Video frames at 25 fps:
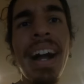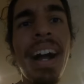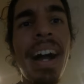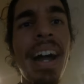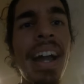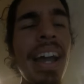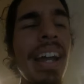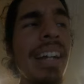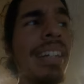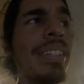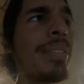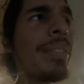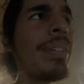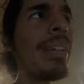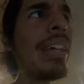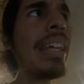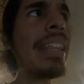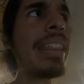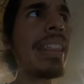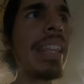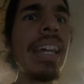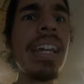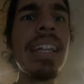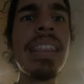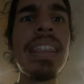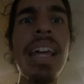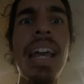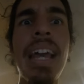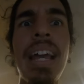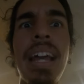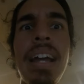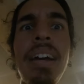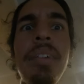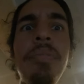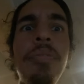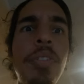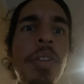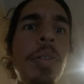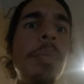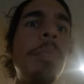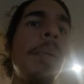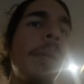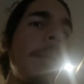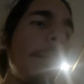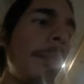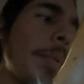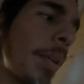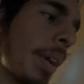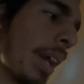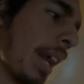I actually think that a few
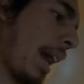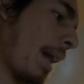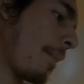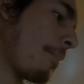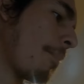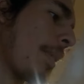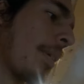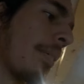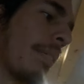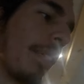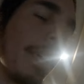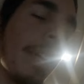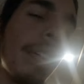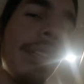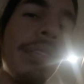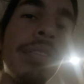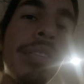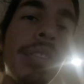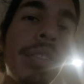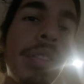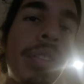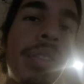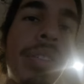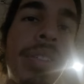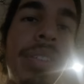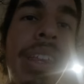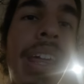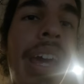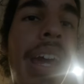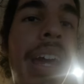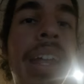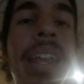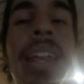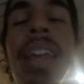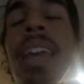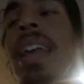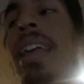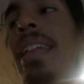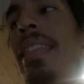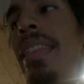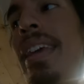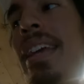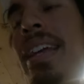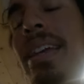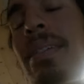people camp out here just so that they